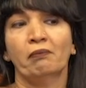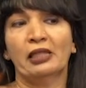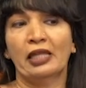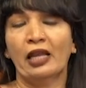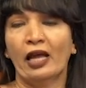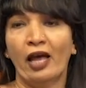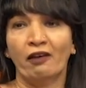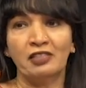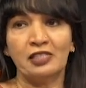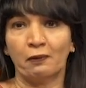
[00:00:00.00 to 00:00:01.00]
but then I
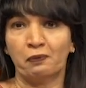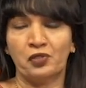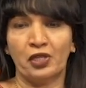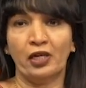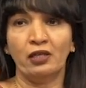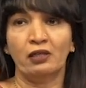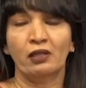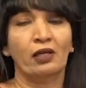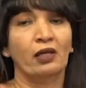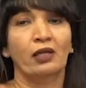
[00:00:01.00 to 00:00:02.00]
have a substrate.
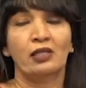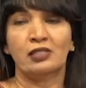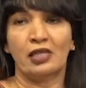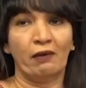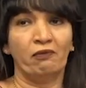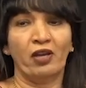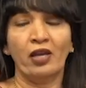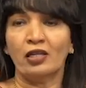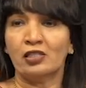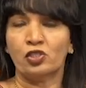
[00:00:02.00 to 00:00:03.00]
Same
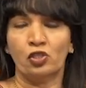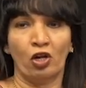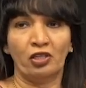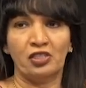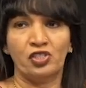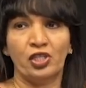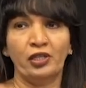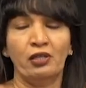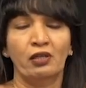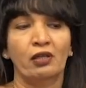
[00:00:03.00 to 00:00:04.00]
way, it's not
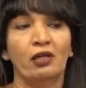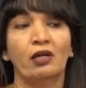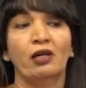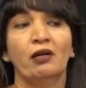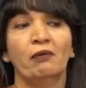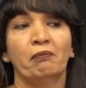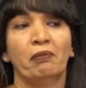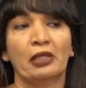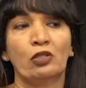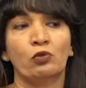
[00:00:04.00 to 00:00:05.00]
rigid,
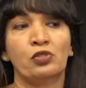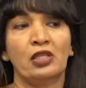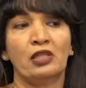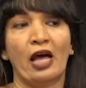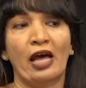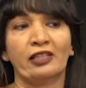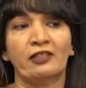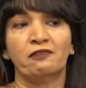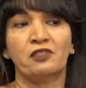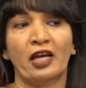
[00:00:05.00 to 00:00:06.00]
but you see the
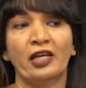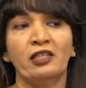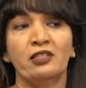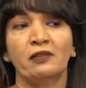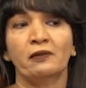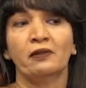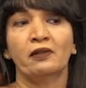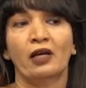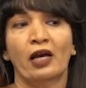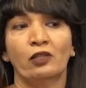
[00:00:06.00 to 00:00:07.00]
active site
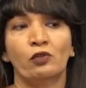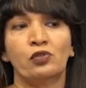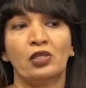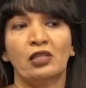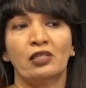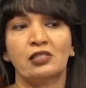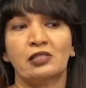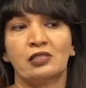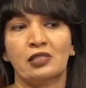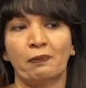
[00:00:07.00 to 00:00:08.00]
and you see the
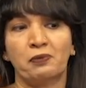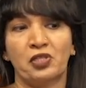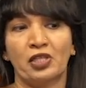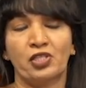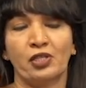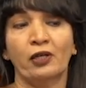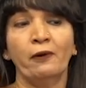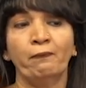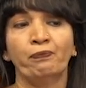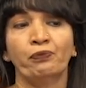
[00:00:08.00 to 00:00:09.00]
substrate here.